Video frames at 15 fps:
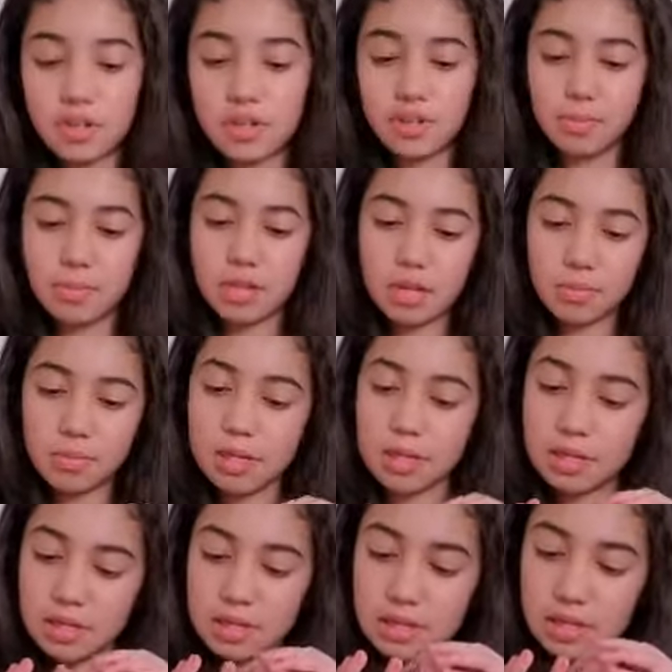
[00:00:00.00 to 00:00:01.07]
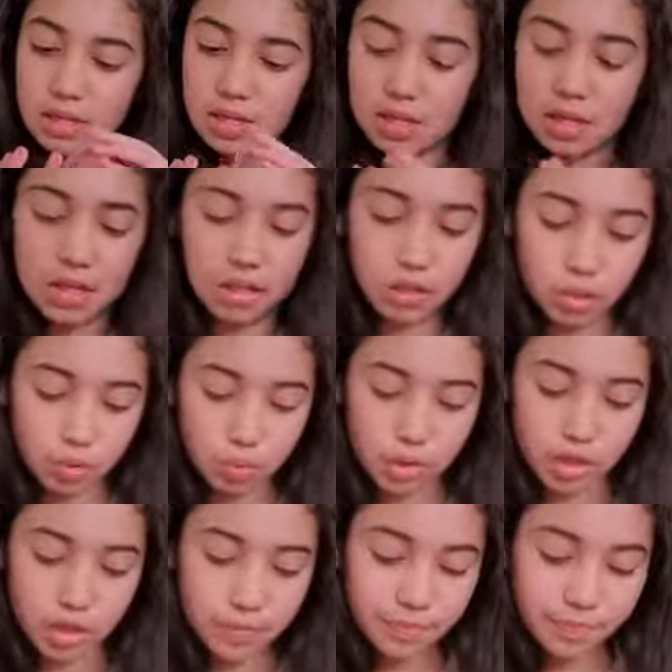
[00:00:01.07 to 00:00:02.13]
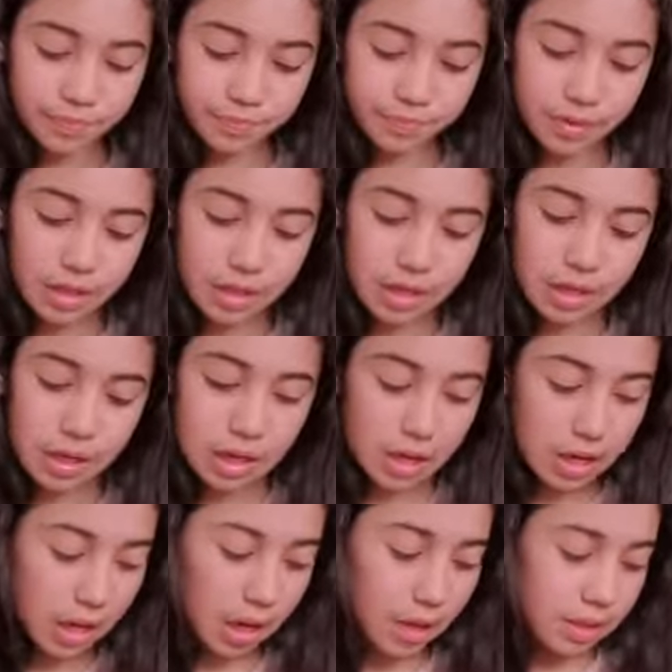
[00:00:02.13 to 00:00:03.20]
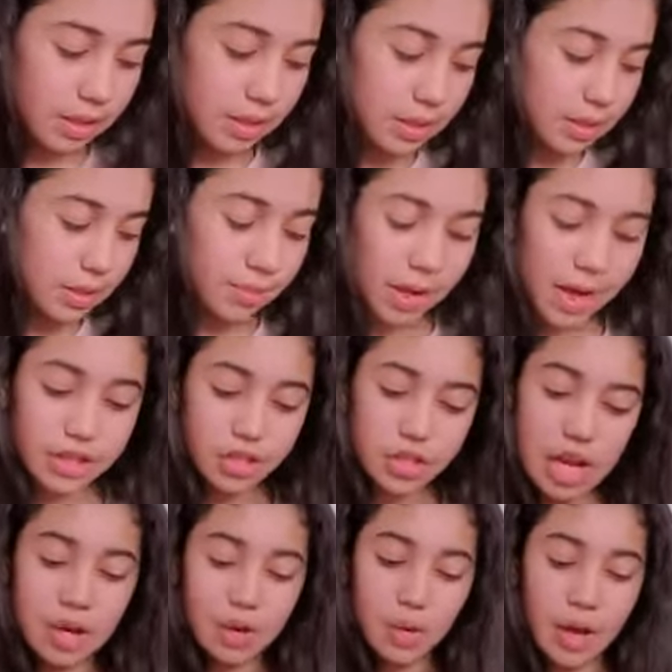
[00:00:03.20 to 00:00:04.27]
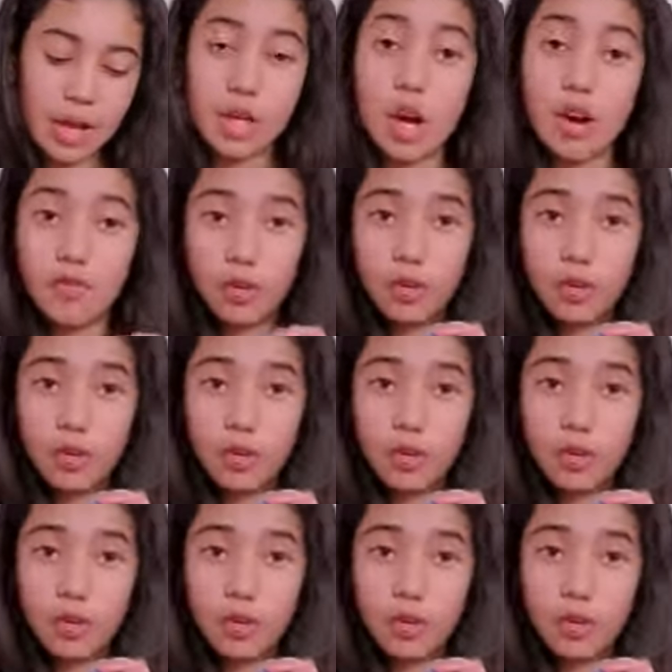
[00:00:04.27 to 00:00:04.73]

or something because it looks weird. Uh, this is some eyeshadow I got for